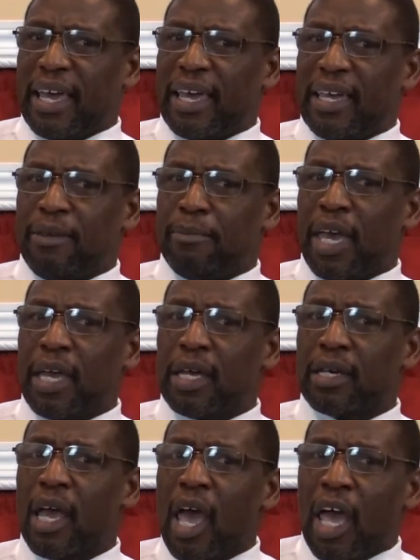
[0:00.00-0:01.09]

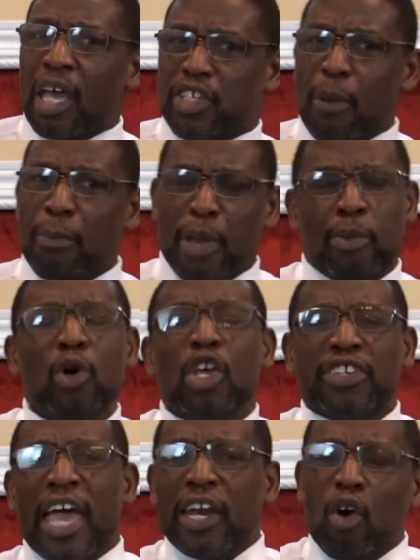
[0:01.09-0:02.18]
Amen. And some people,
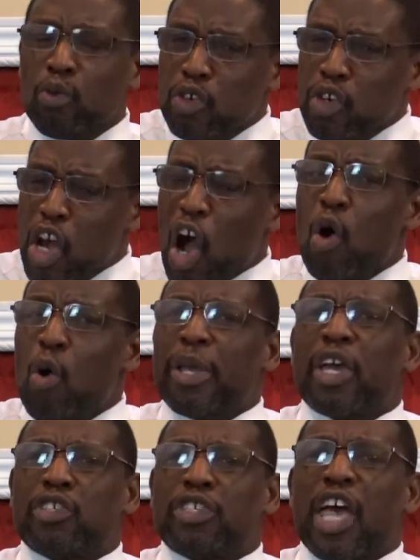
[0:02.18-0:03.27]
they don't know
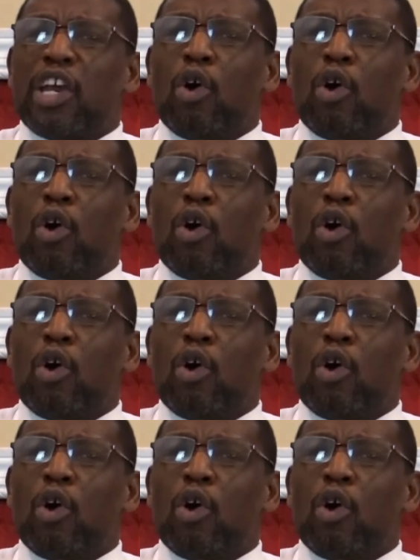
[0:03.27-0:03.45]
because they